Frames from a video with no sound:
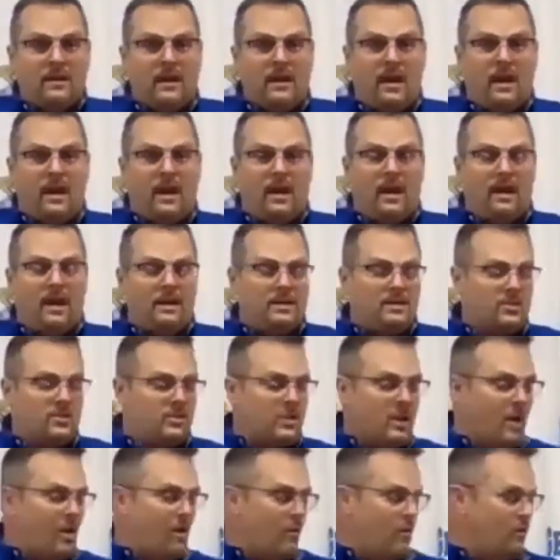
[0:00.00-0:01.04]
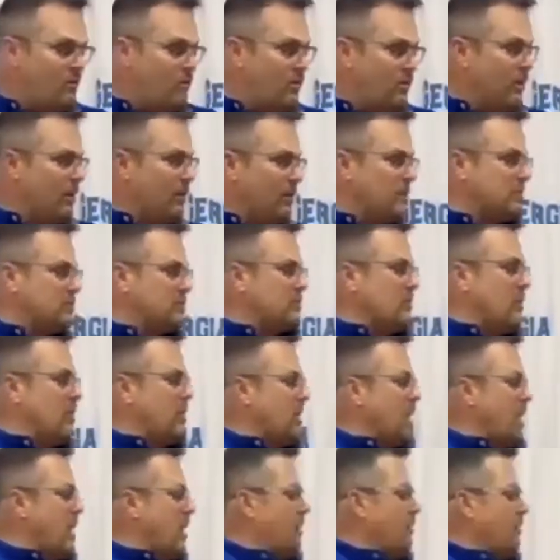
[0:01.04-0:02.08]
And so we're going to
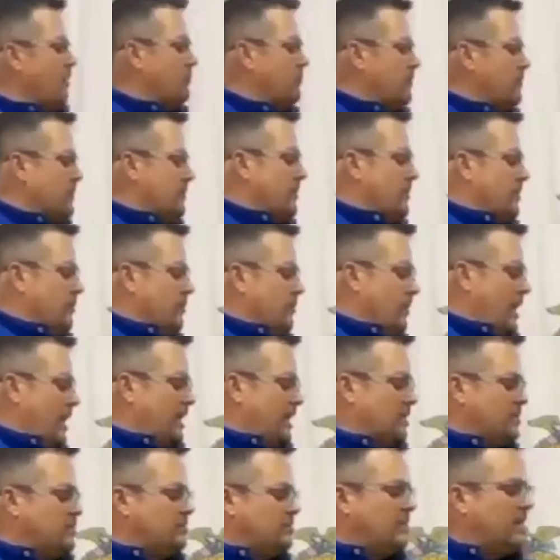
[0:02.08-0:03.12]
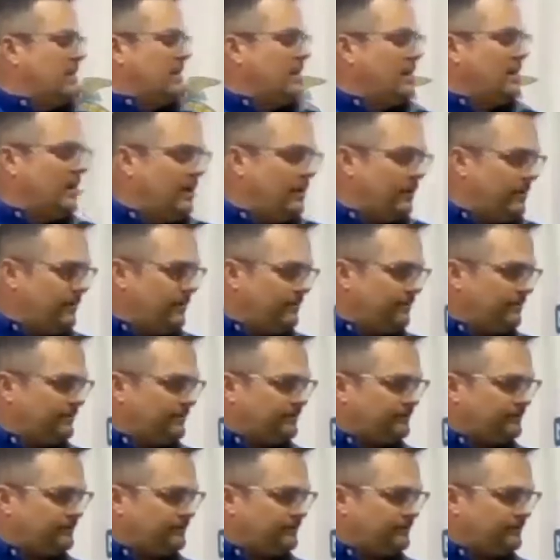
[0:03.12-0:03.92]
start off with an arrangement here.